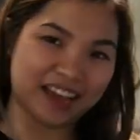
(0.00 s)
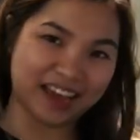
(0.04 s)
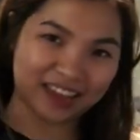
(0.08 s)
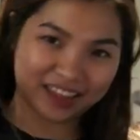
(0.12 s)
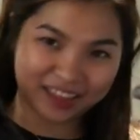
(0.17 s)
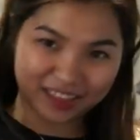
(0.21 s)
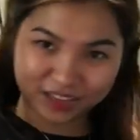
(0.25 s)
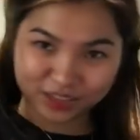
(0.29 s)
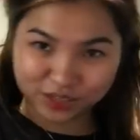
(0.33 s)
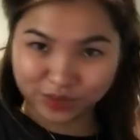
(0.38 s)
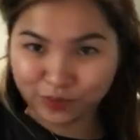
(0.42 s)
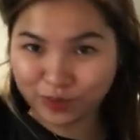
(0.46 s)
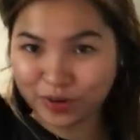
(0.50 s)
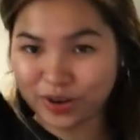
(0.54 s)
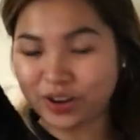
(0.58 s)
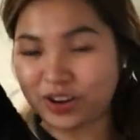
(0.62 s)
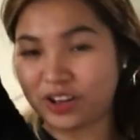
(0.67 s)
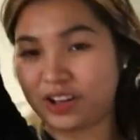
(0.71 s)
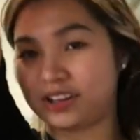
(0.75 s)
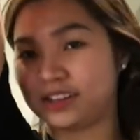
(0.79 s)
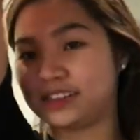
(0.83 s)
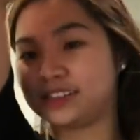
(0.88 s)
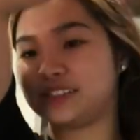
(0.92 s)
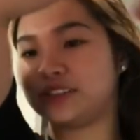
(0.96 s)
like this one
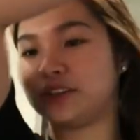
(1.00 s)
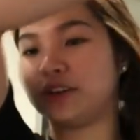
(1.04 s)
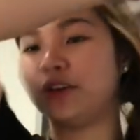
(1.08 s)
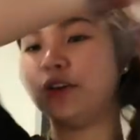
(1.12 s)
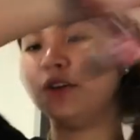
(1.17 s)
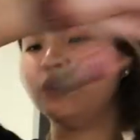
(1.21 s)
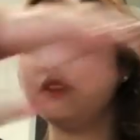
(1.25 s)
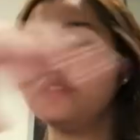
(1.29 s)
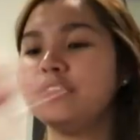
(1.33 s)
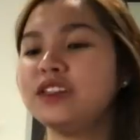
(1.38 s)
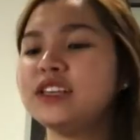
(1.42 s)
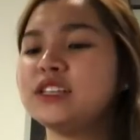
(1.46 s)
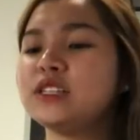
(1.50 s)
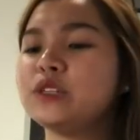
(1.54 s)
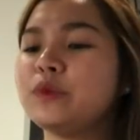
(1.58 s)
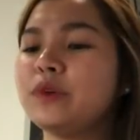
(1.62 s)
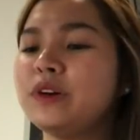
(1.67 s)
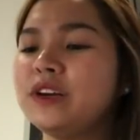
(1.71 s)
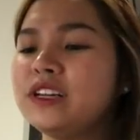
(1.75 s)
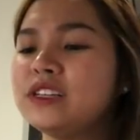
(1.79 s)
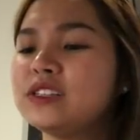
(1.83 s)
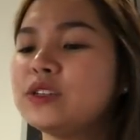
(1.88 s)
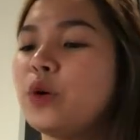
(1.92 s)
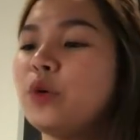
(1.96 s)
also. This
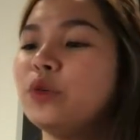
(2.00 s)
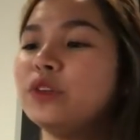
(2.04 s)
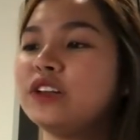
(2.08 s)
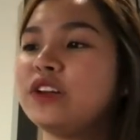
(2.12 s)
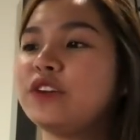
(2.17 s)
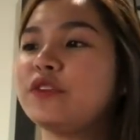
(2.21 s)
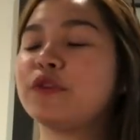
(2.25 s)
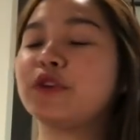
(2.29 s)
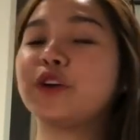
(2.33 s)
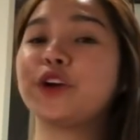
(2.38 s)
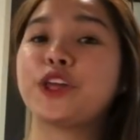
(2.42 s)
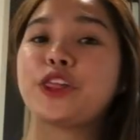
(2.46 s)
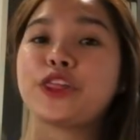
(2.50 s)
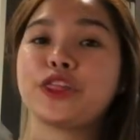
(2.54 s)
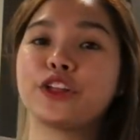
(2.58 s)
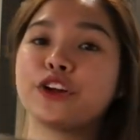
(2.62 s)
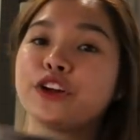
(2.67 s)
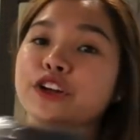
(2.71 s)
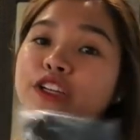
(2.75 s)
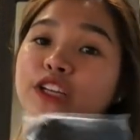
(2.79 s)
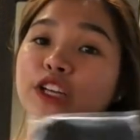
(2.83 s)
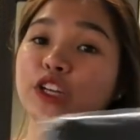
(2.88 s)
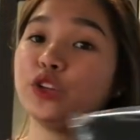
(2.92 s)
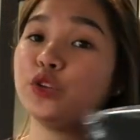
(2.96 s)
one is only for
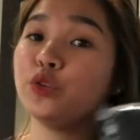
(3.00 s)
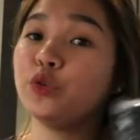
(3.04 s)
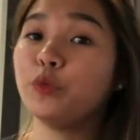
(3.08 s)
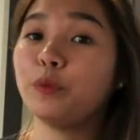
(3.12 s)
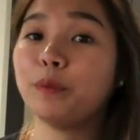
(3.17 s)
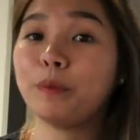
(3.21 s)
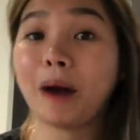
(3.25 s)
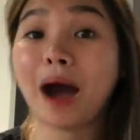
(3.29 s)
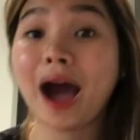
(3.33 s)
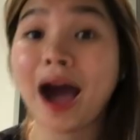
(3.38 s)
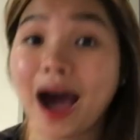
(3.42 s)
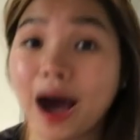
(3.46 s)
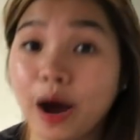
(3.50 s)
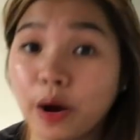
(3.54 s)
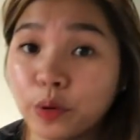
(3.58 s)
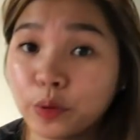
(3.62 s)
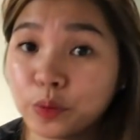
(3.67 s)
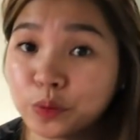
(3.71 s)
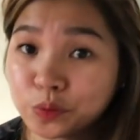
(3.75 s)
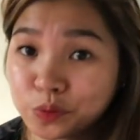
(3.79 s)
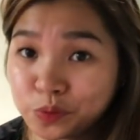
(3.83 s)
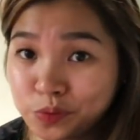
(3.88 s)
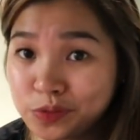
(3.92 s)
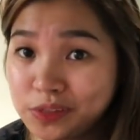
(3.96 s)
32
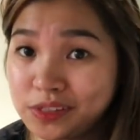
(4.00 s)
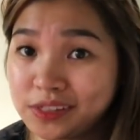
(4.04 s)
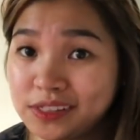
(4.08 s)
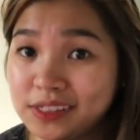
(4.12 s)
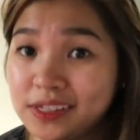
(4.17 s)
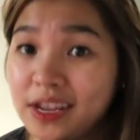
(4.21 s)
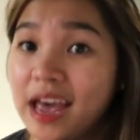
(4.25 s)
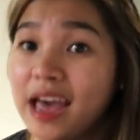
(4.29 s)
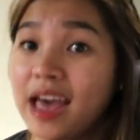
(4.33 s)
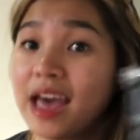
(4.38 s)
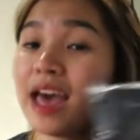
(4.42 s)
pounds.